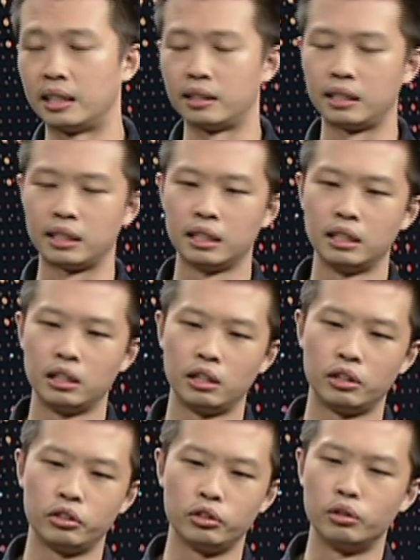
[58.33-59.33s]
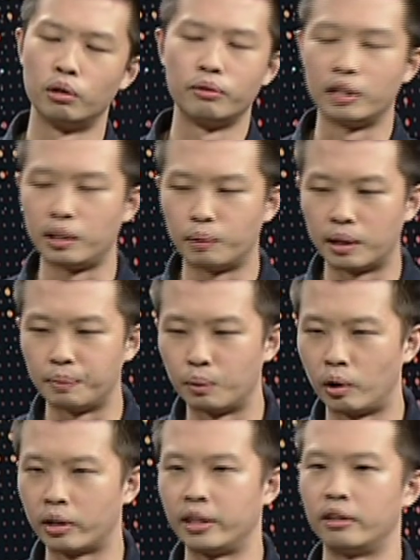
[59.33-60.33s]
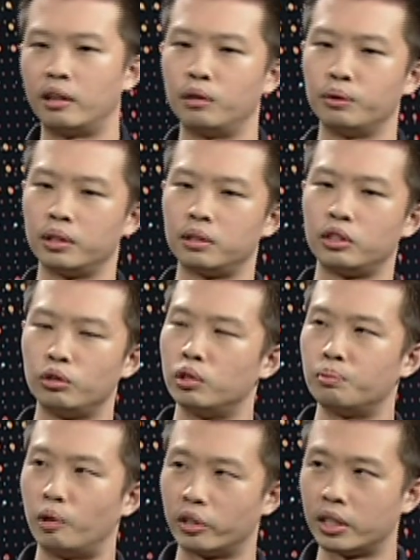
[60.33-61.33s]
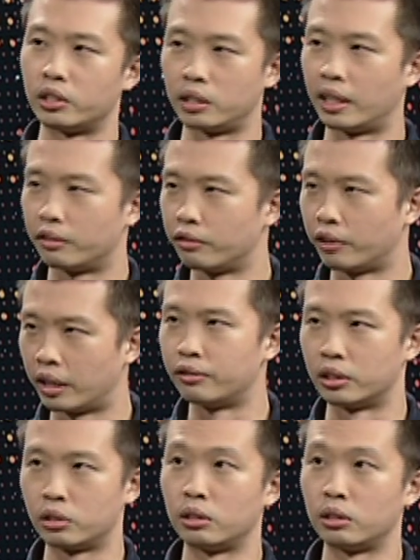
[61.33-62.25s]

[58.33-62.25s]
I think you don't really want to be walking around with huge mortgage debt forever.